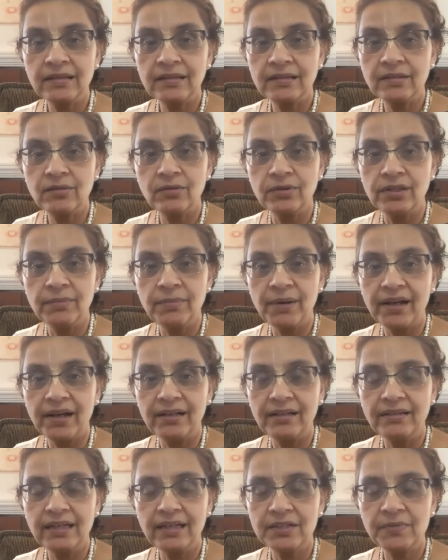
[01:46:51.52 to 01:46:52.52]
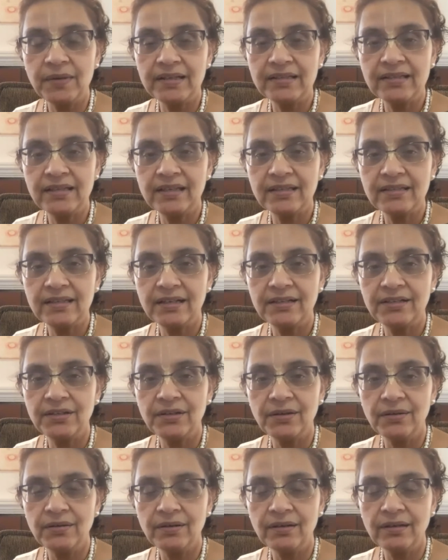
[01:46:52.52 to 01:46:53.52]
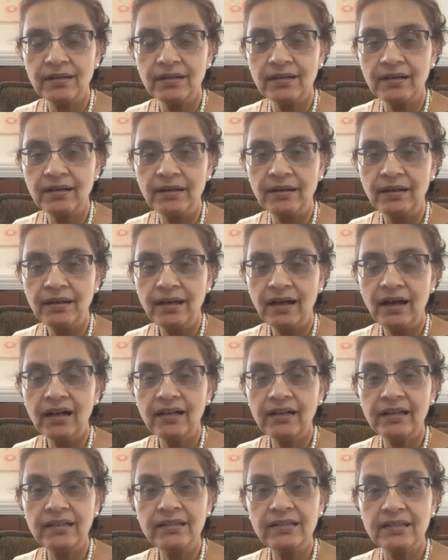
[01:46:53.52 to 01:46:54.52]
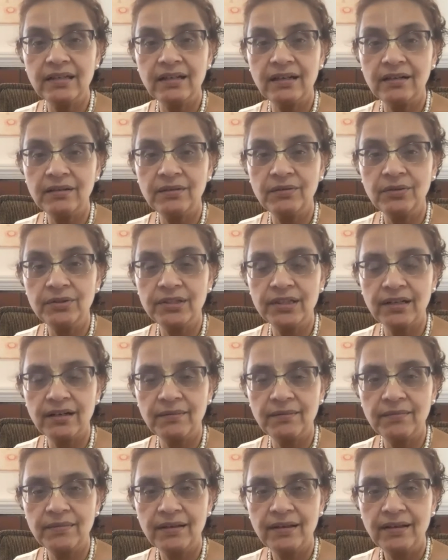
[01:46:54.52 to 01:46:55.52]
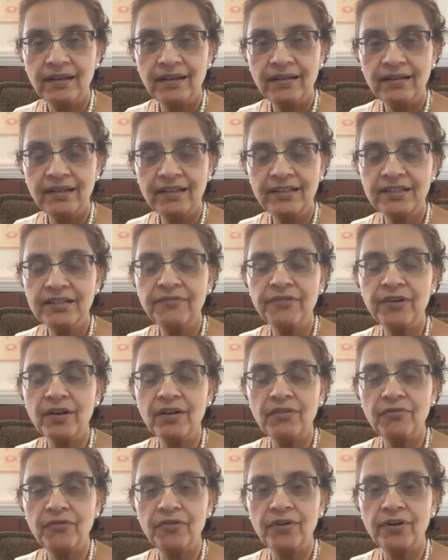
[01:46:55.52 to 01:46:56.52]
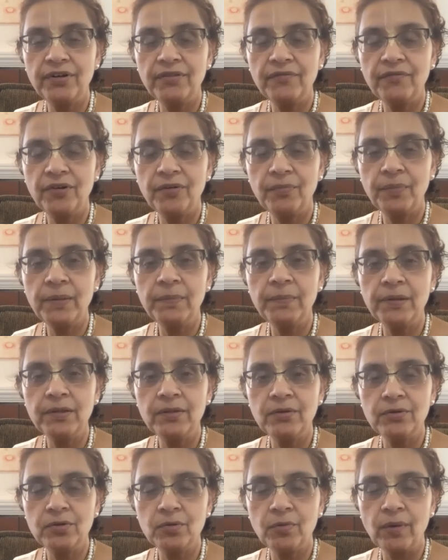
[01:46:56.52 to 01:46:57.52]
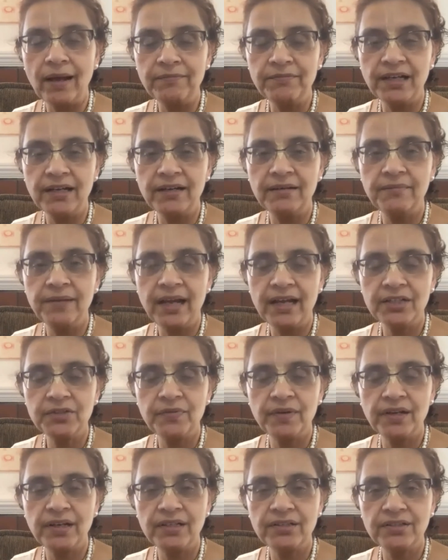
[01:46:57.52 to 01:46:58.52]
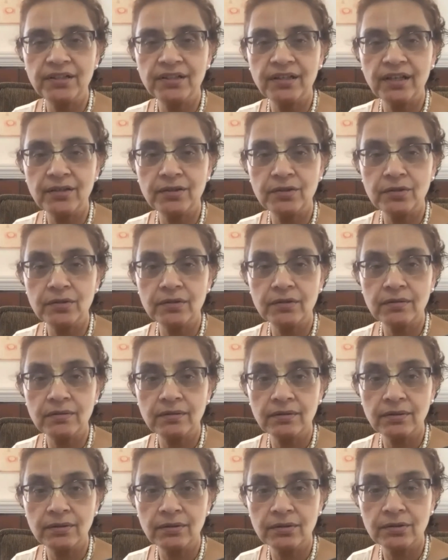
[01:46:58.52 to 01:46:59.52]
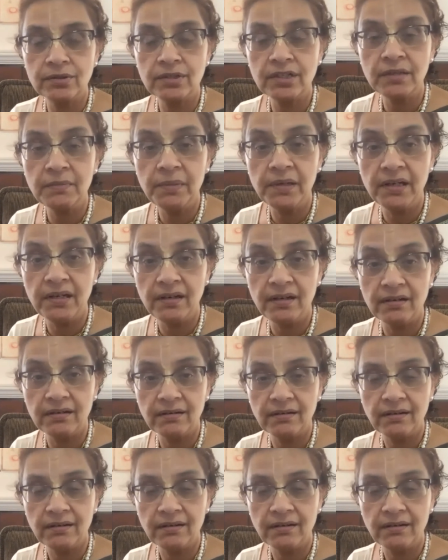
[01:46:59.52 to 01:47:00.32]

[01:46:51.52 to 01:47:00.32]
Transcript: Kunti Bharani, that's why says that, you know, akinchana gocharam. That's difficult for people, those who have janma aishwarya shrita sribhir